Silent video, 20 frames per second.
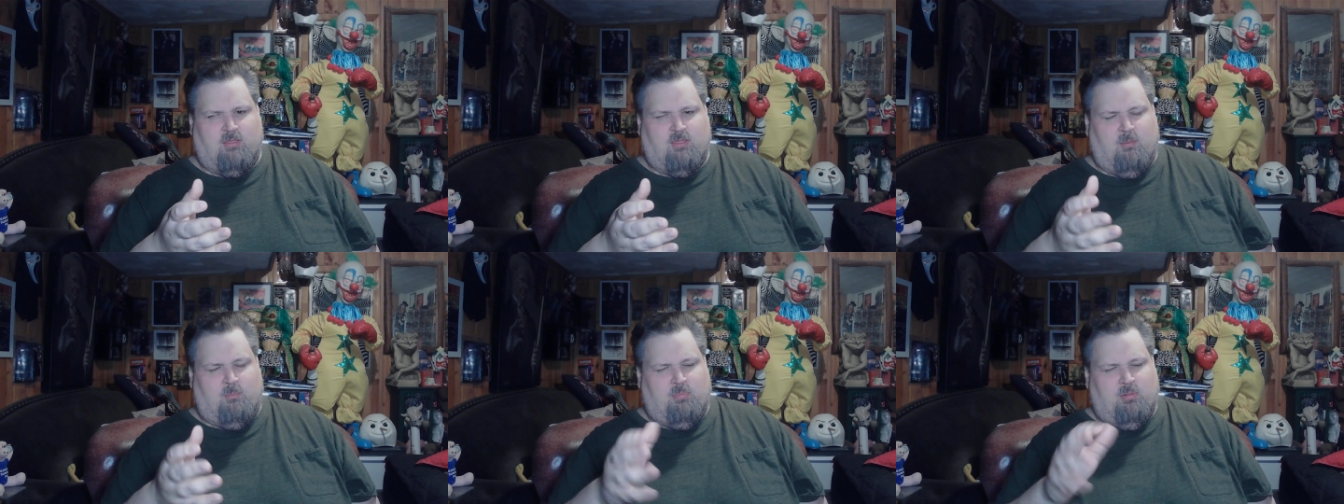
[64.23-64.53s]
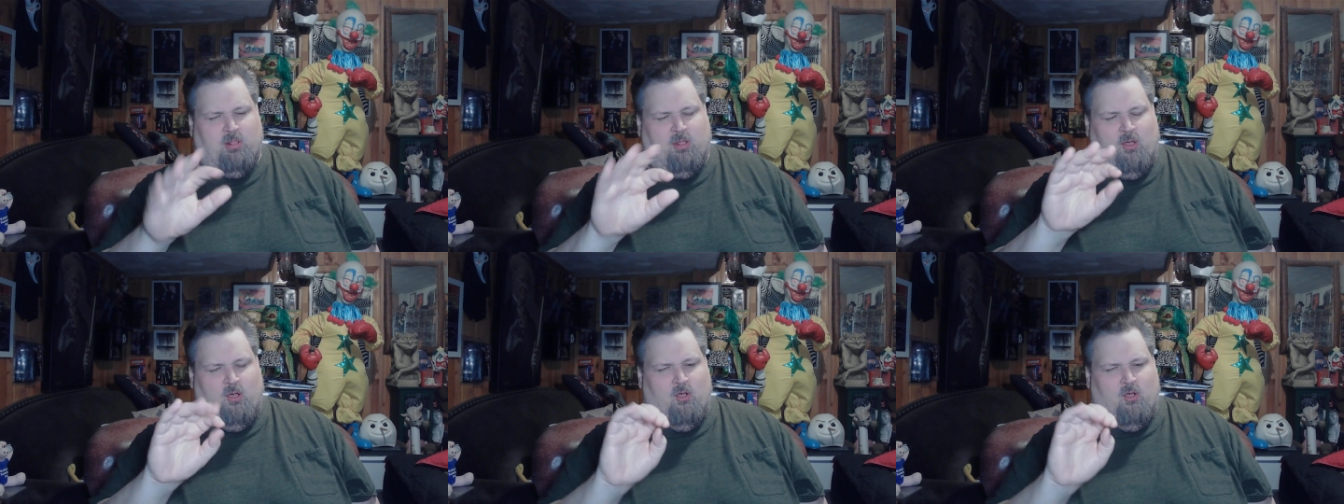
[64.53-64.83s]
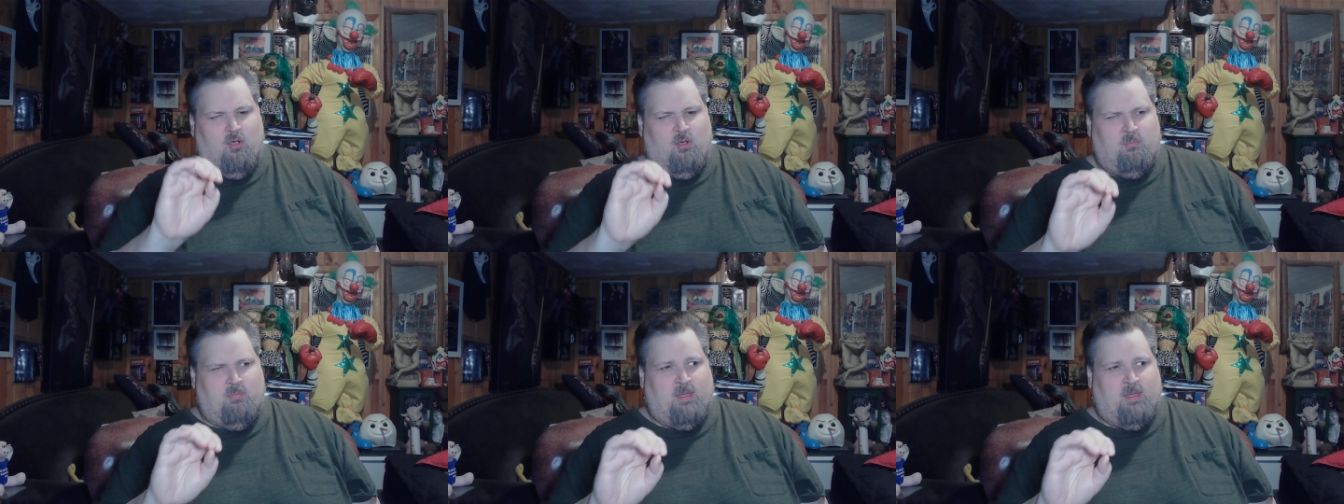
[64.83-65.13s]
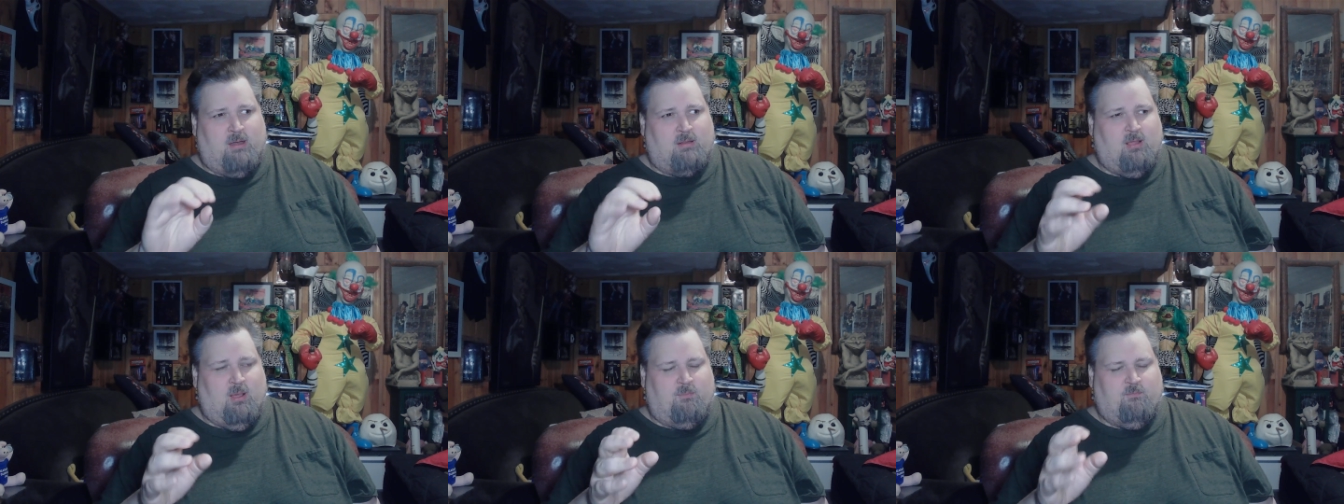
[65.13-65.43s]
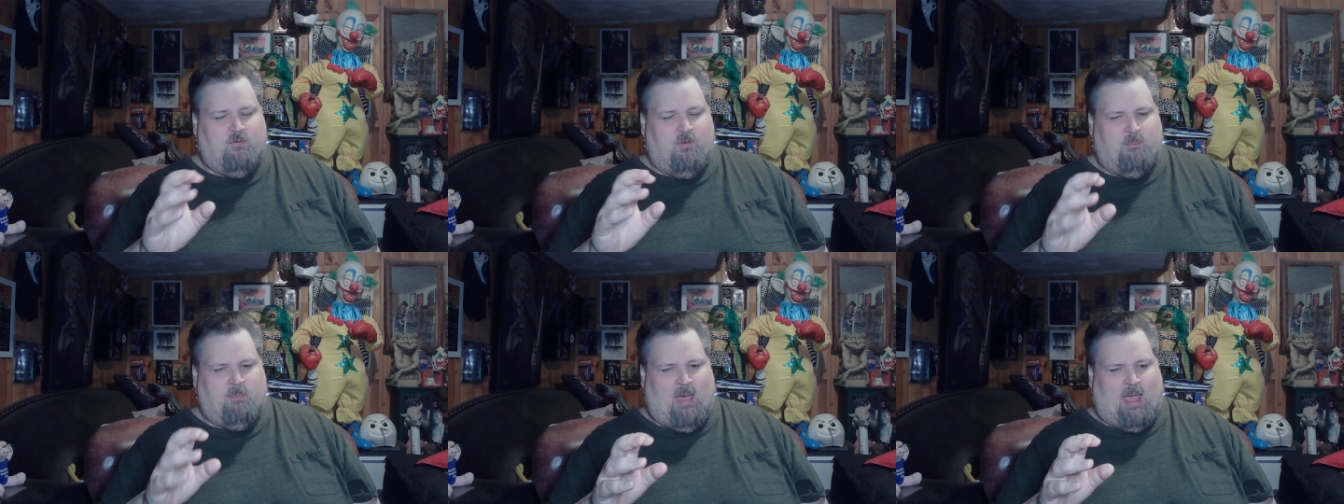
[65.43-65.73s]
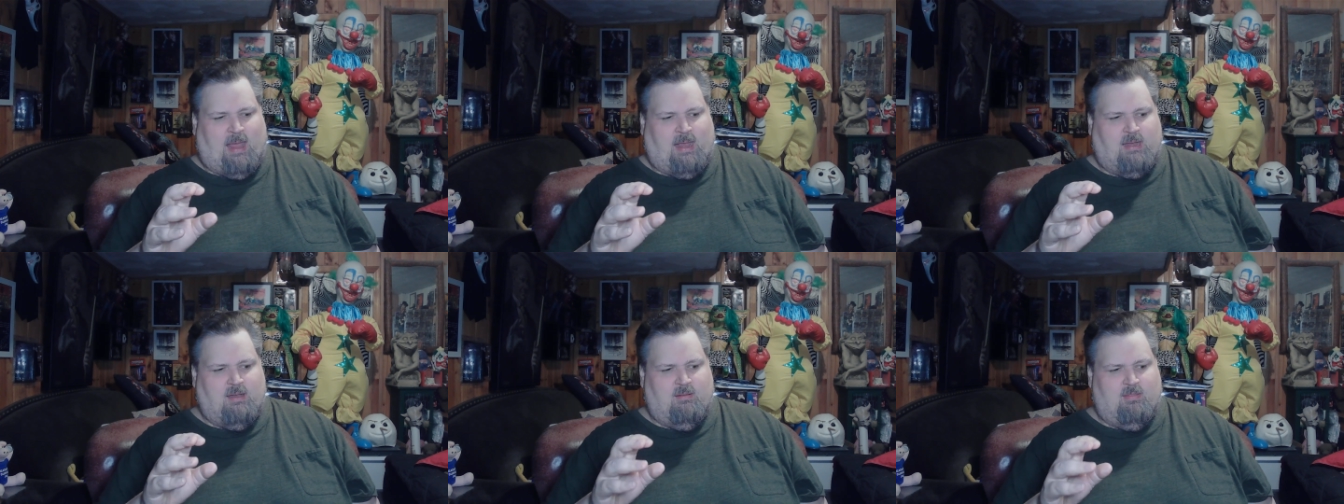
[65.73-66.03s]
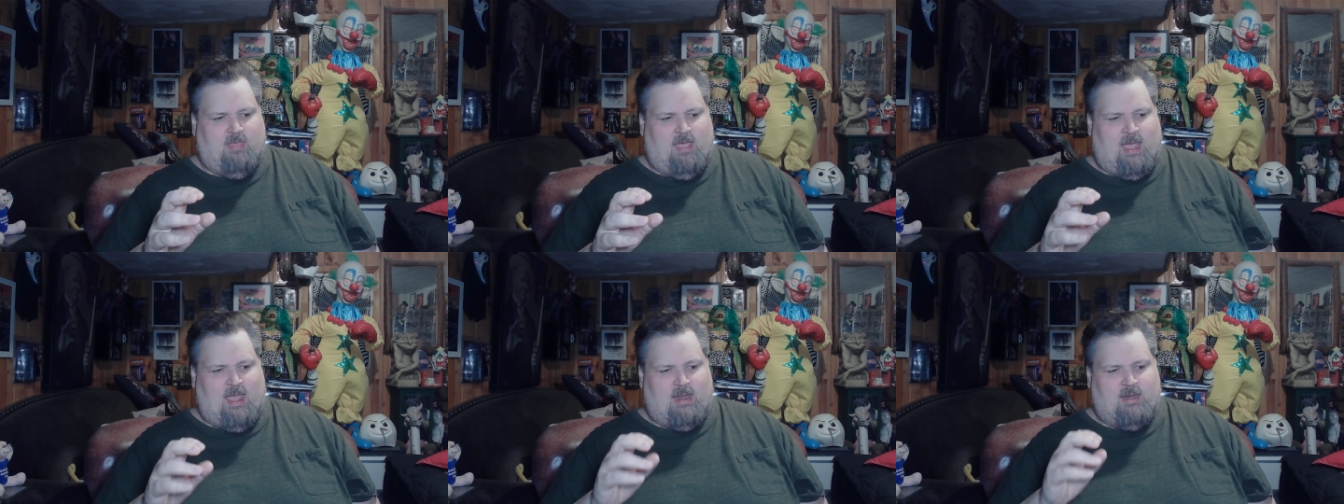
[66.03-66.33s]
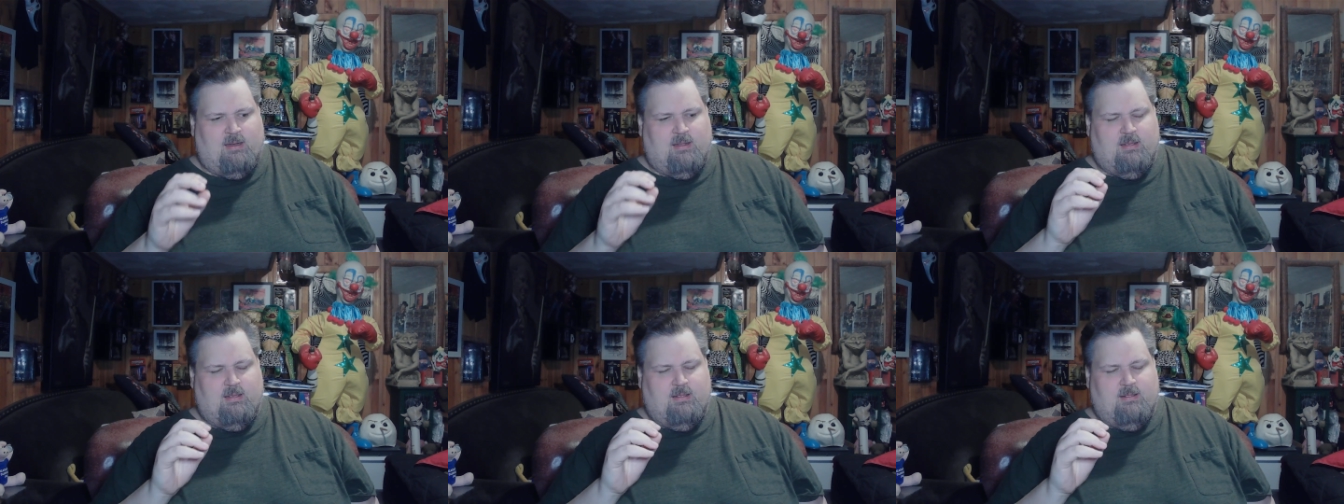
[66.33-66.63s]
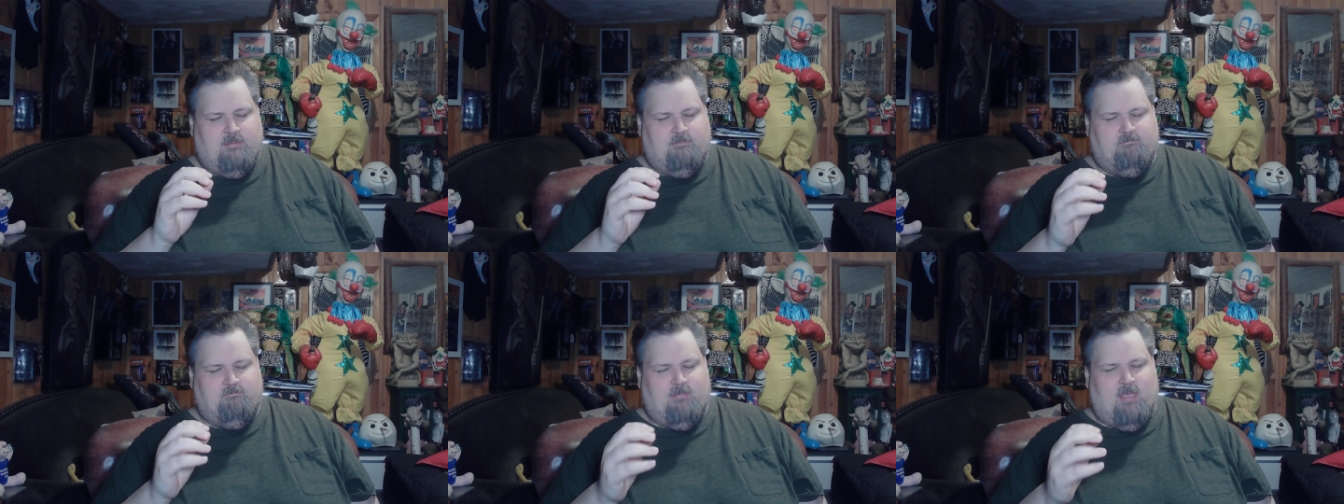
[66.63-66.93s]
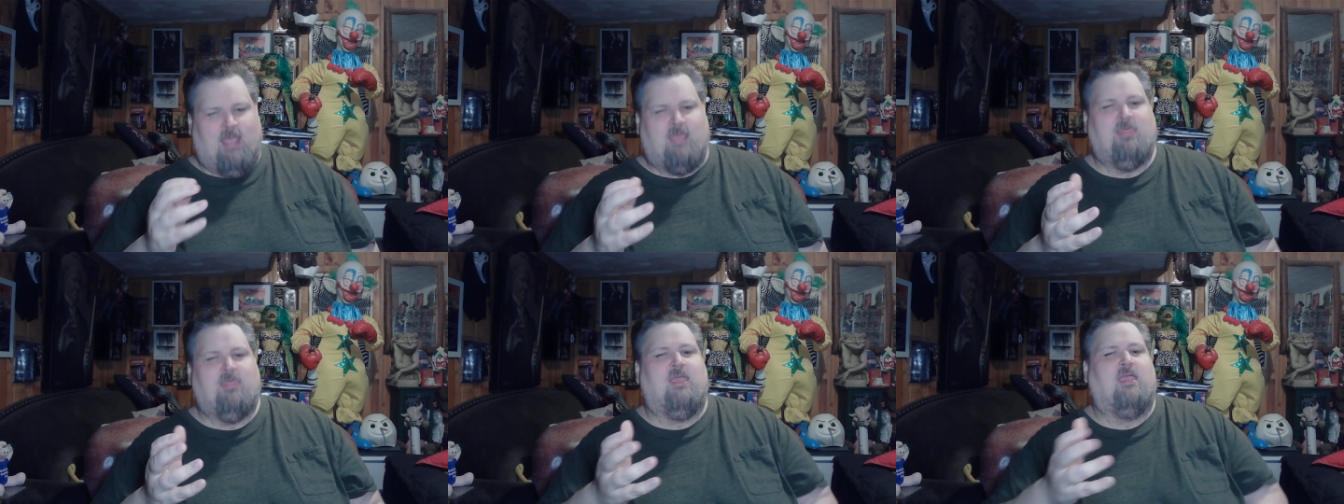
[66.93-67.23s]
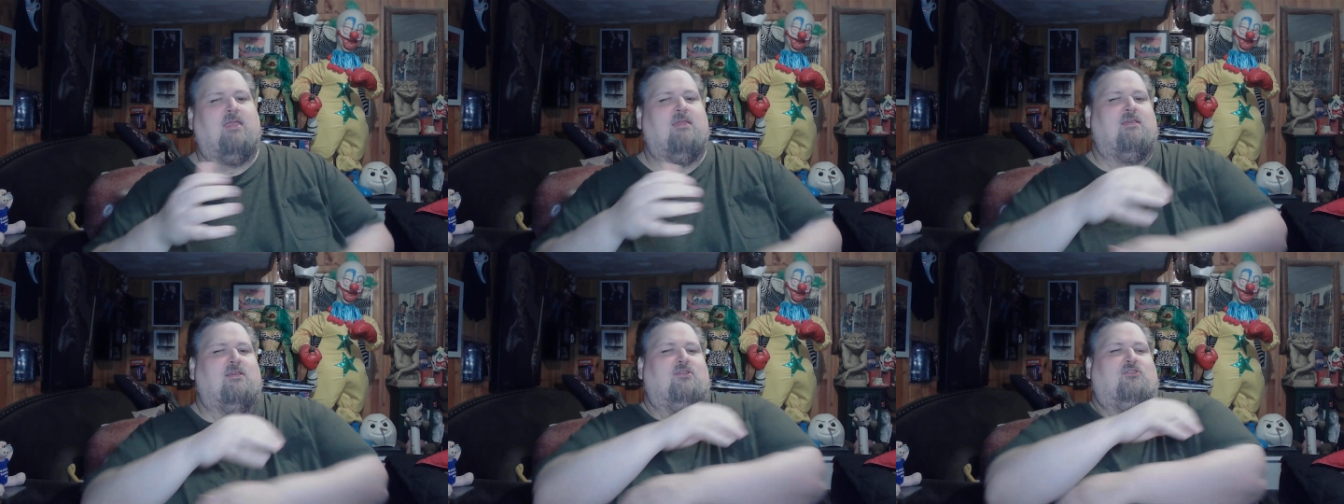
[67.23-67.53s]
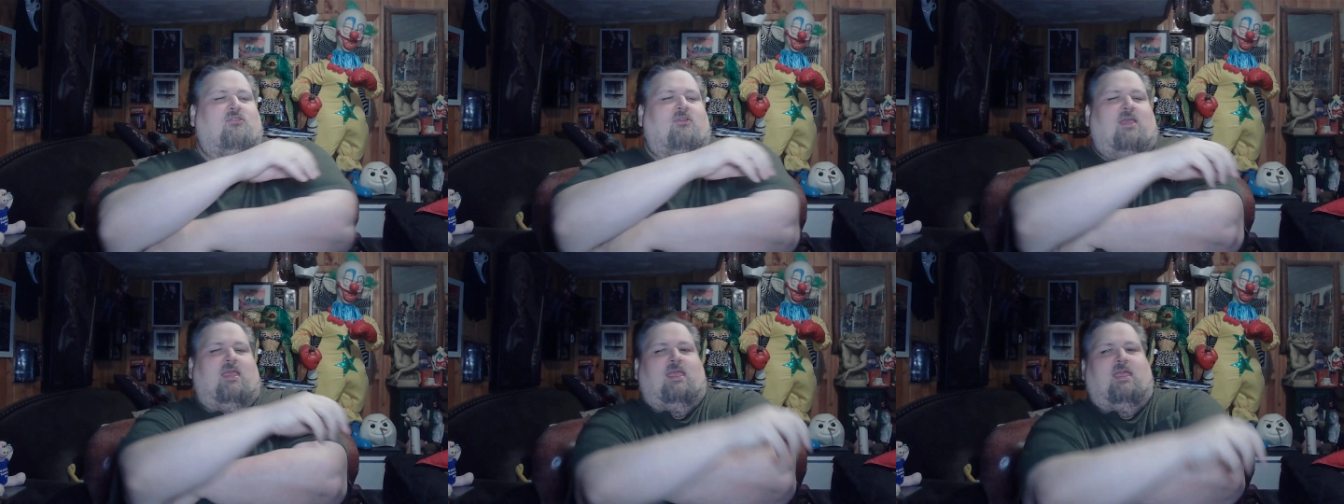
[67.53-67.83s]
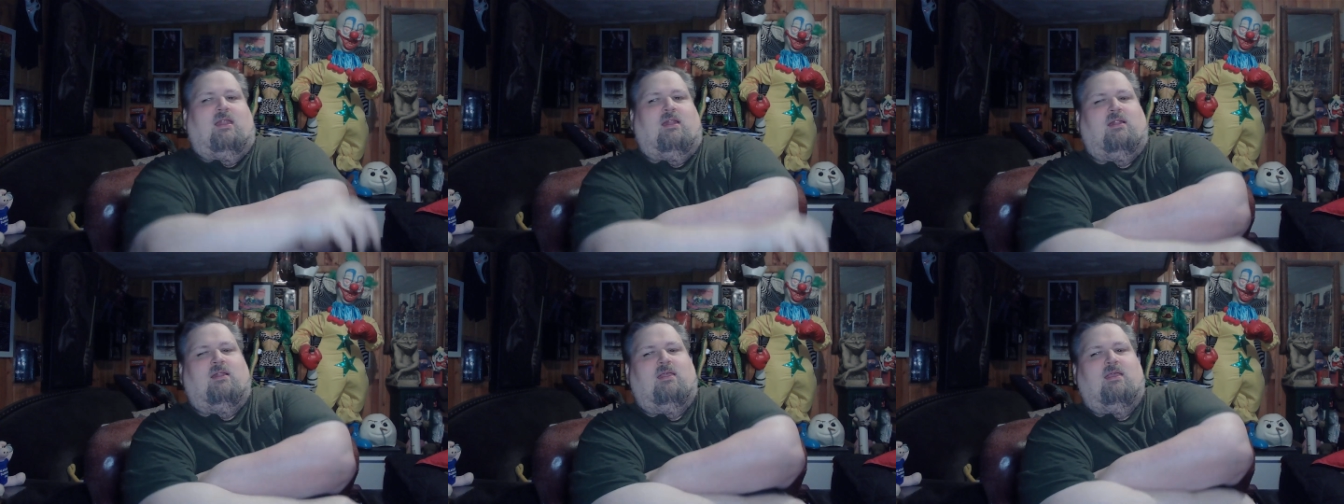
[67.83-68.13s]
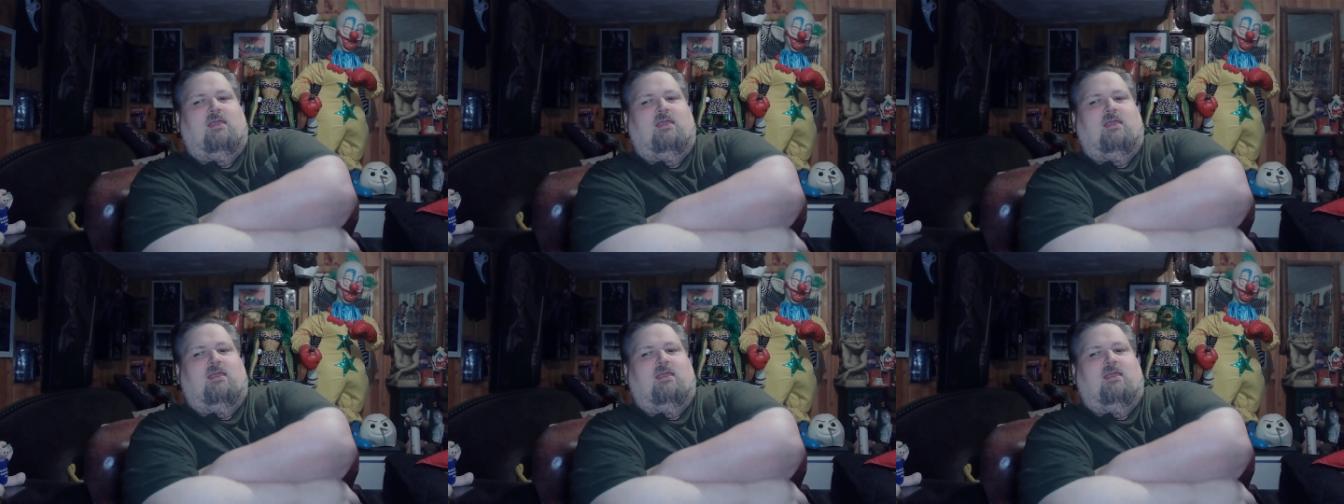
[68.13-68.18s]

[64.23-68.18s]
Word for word: the blurb that's up for Byte that I think is intriguing,